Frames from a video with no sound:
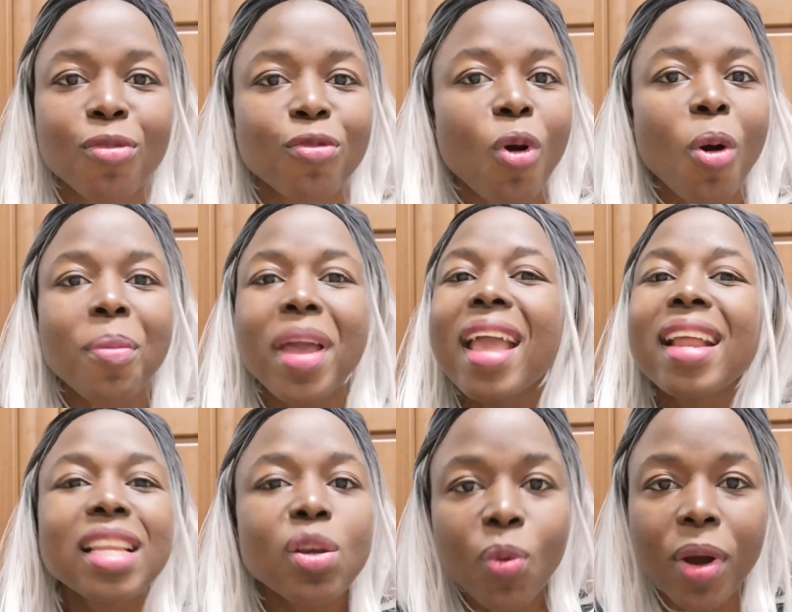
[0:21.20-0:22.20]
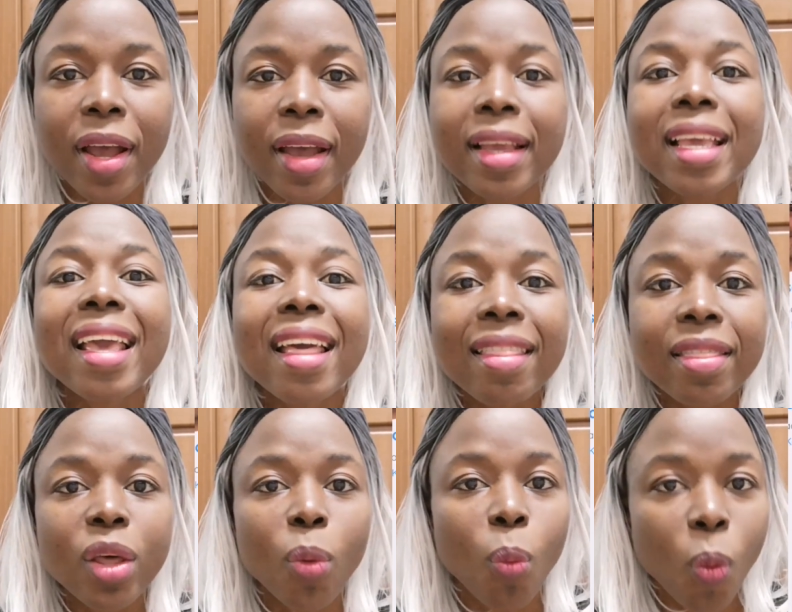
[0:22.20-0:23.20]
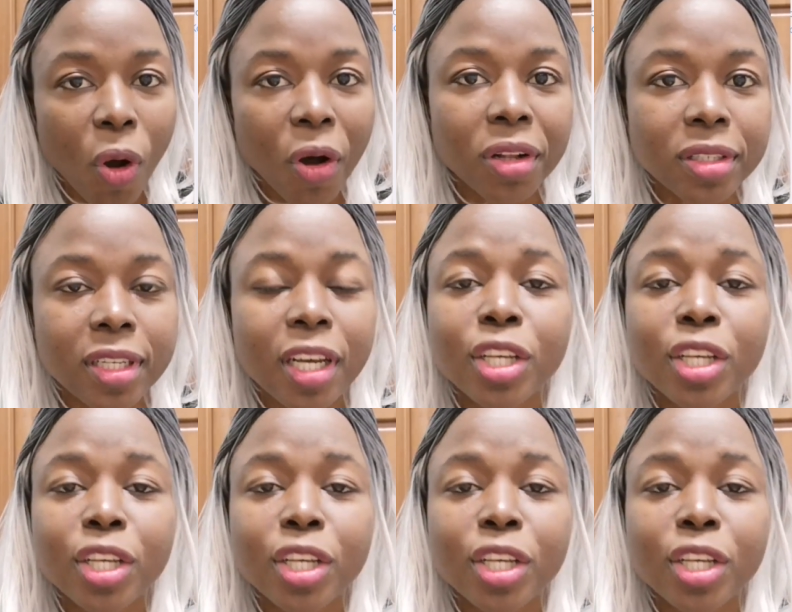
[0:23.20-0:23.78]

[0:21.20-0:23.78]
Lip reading: from anywhere in the world.